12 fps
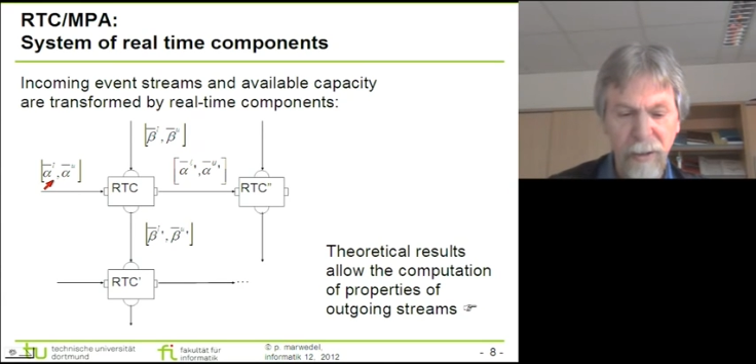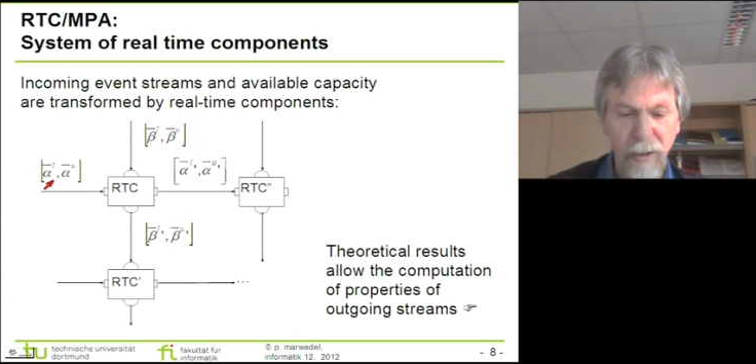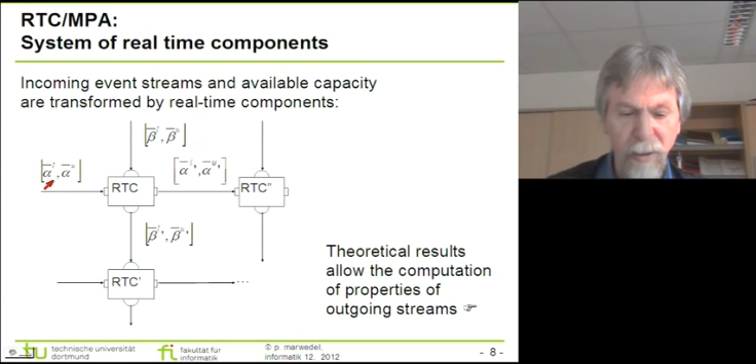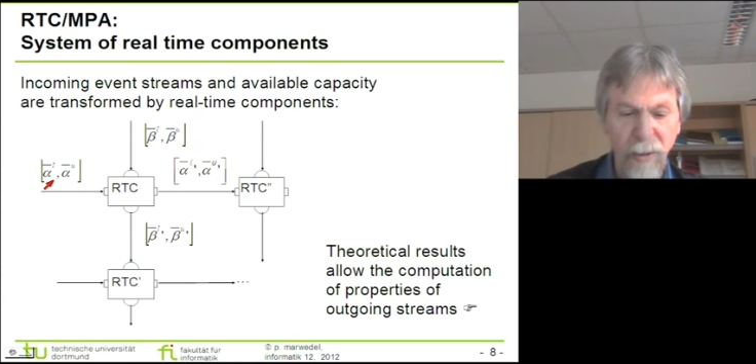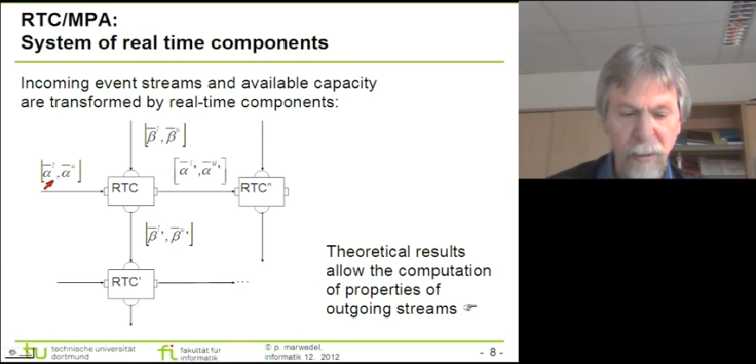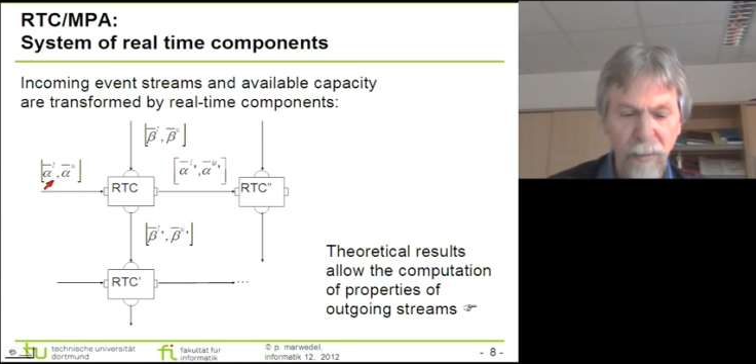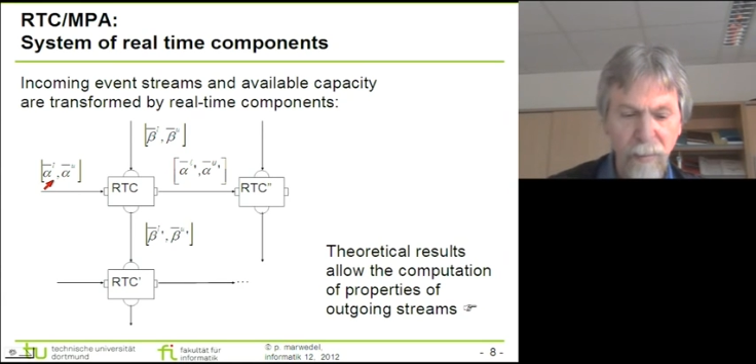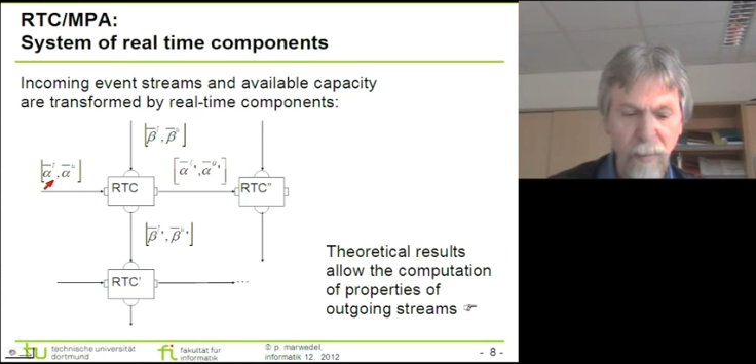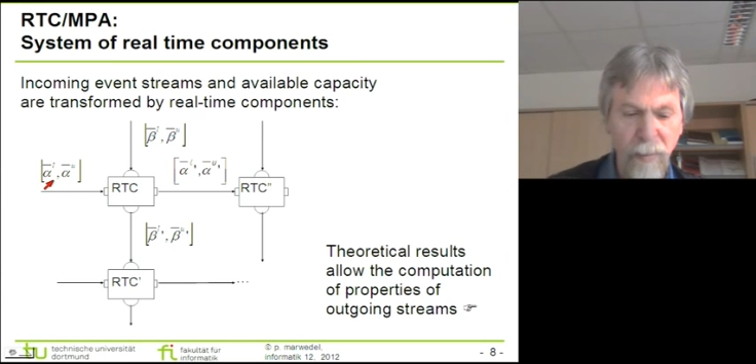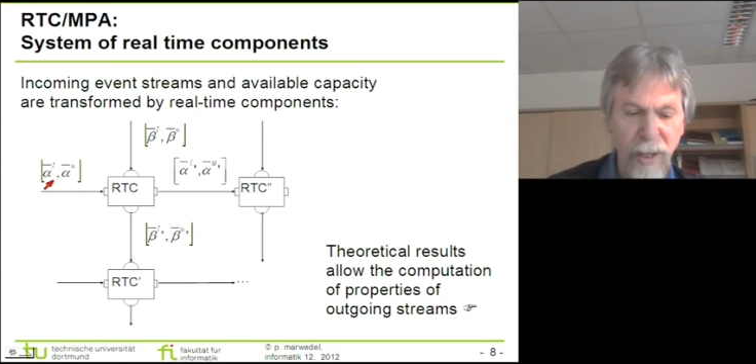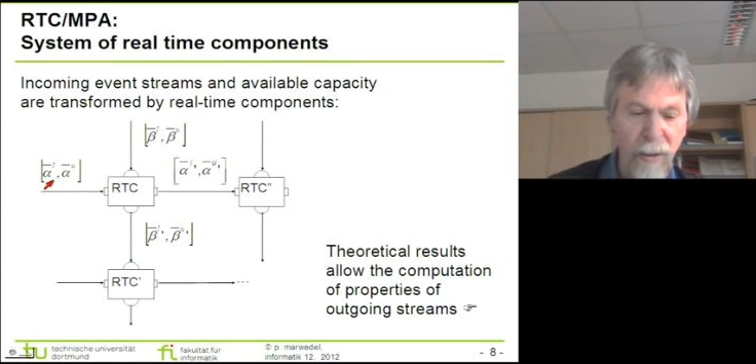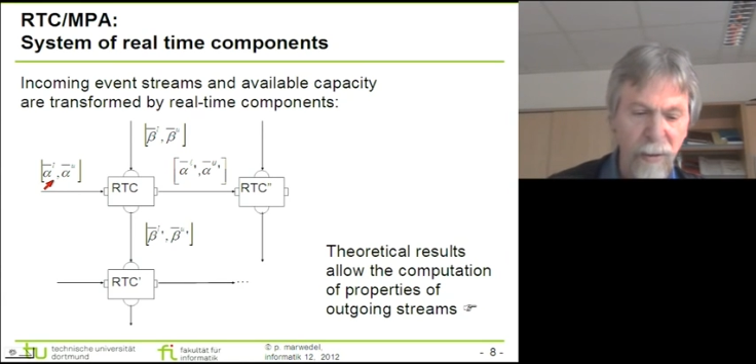lower
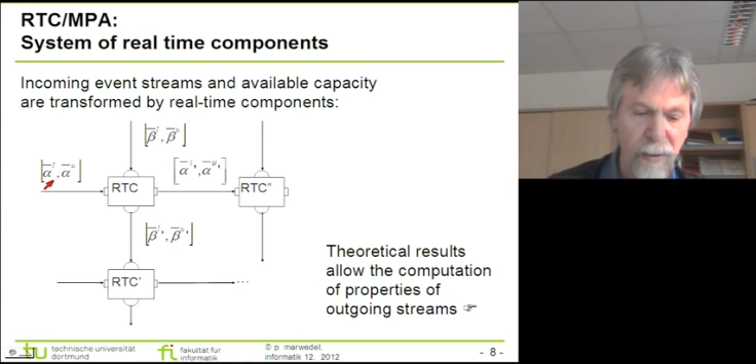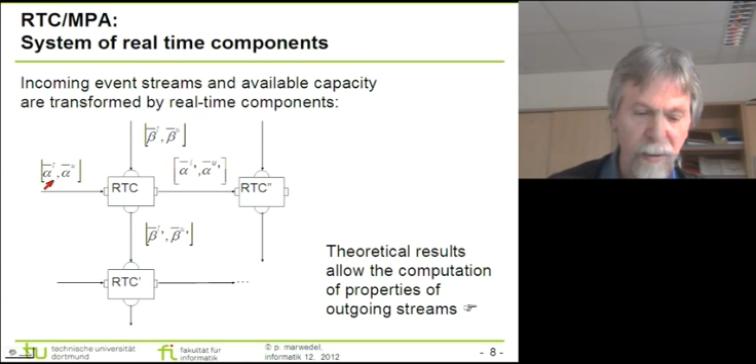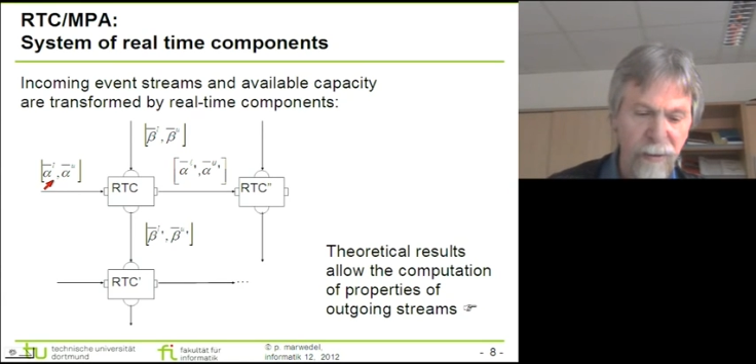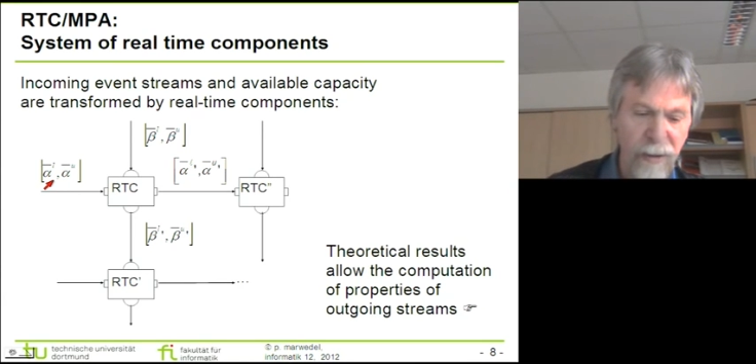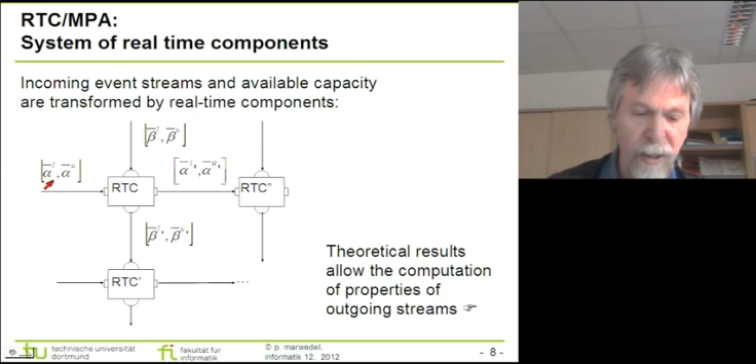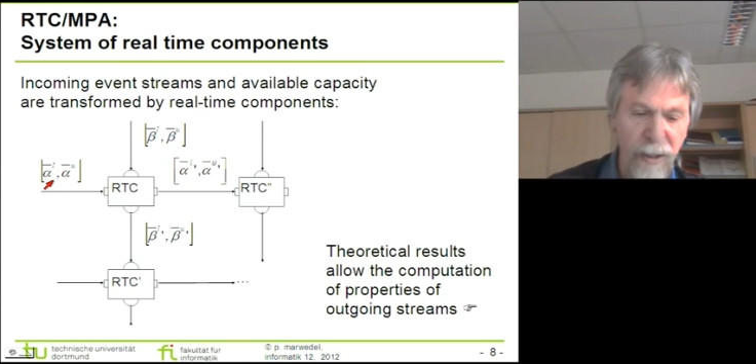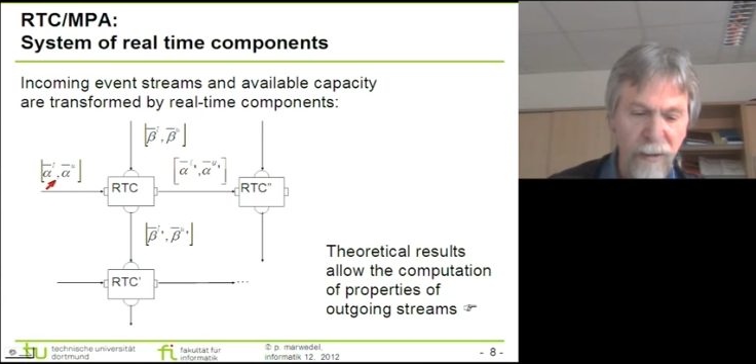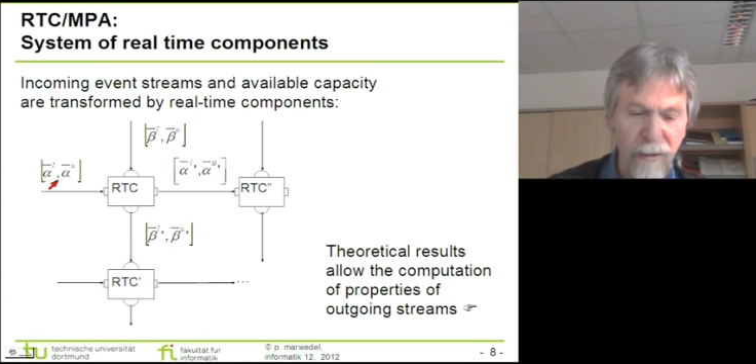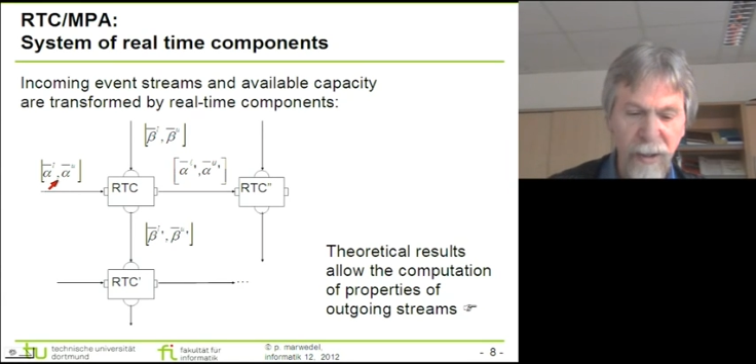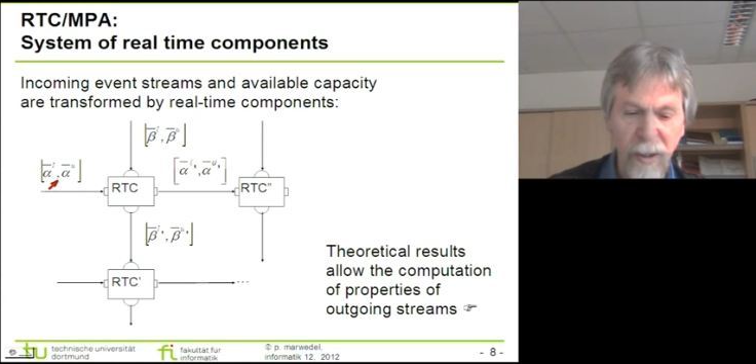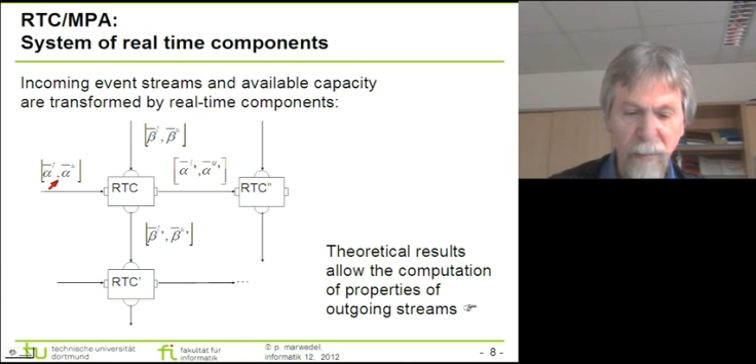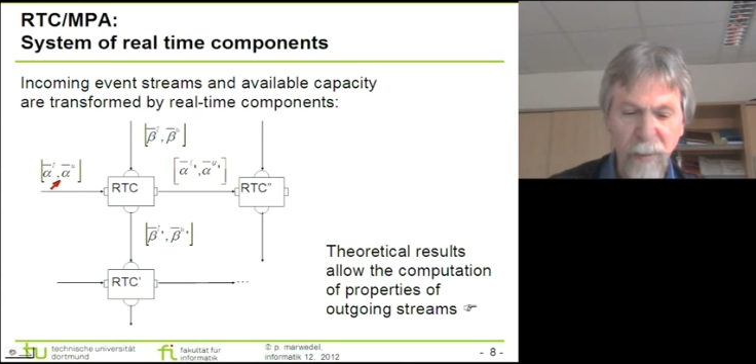bounds and
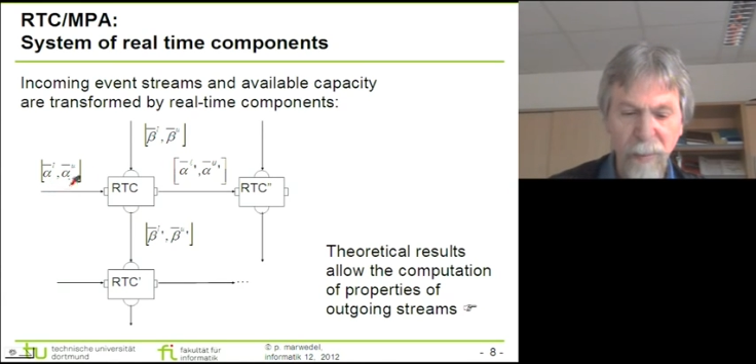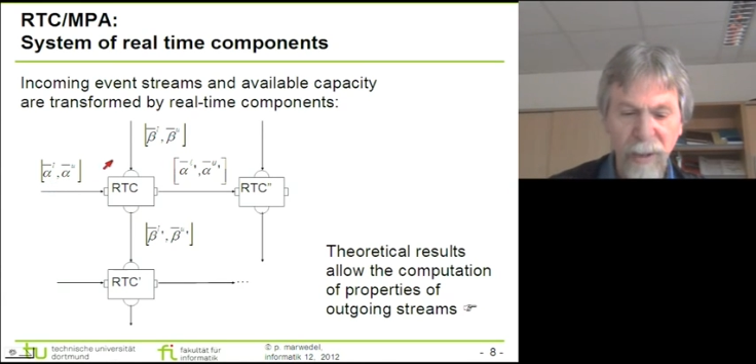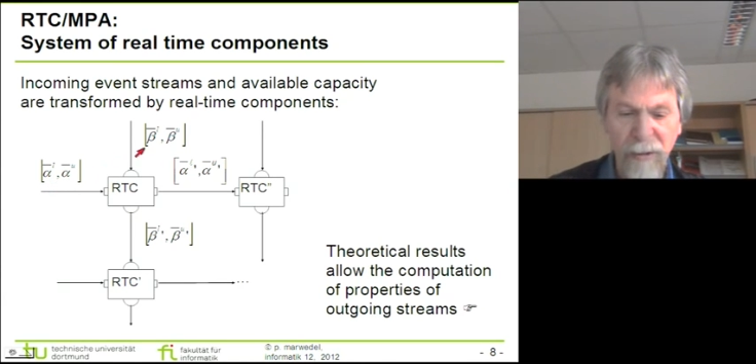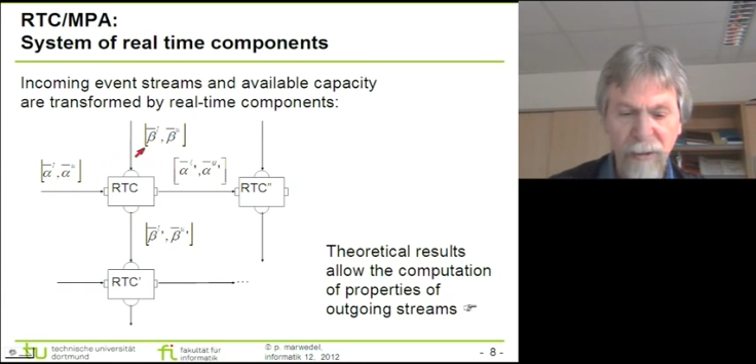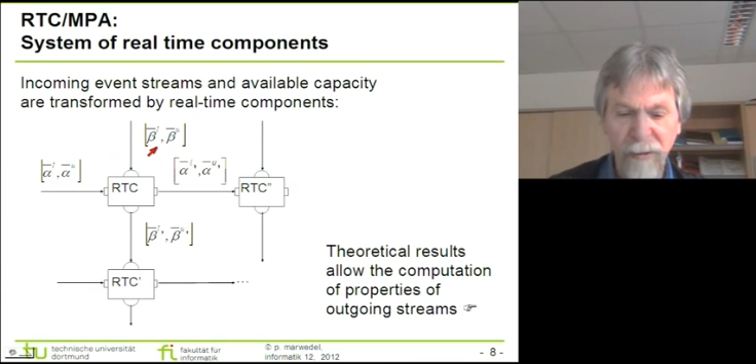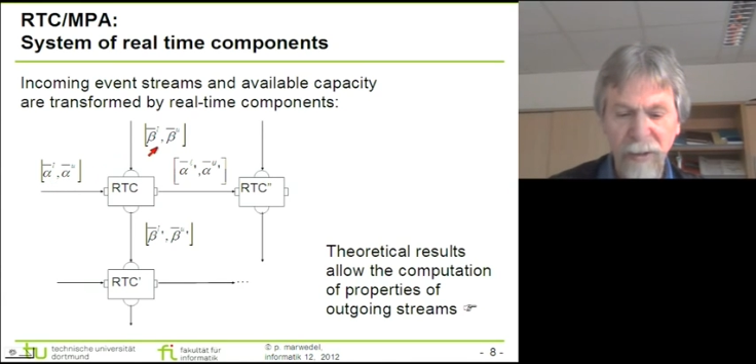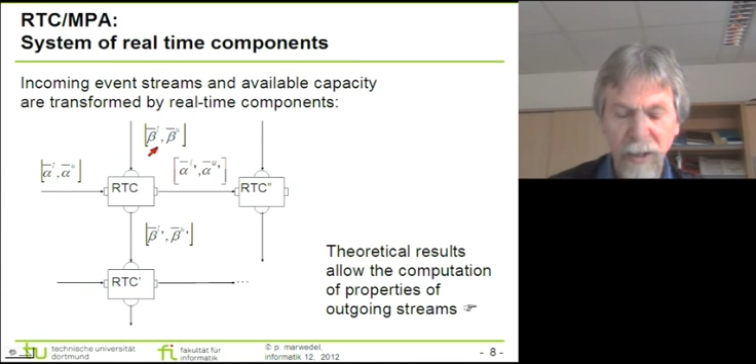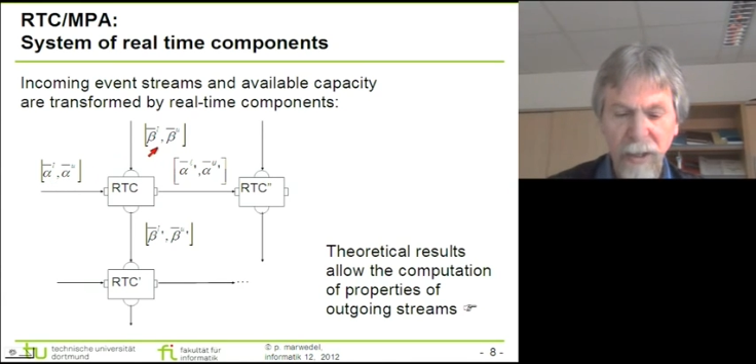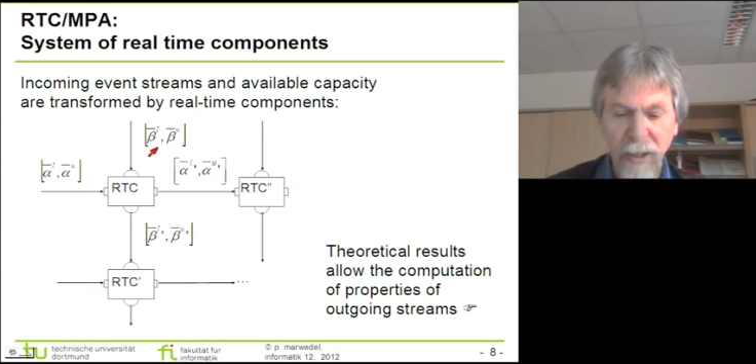their upper bounds,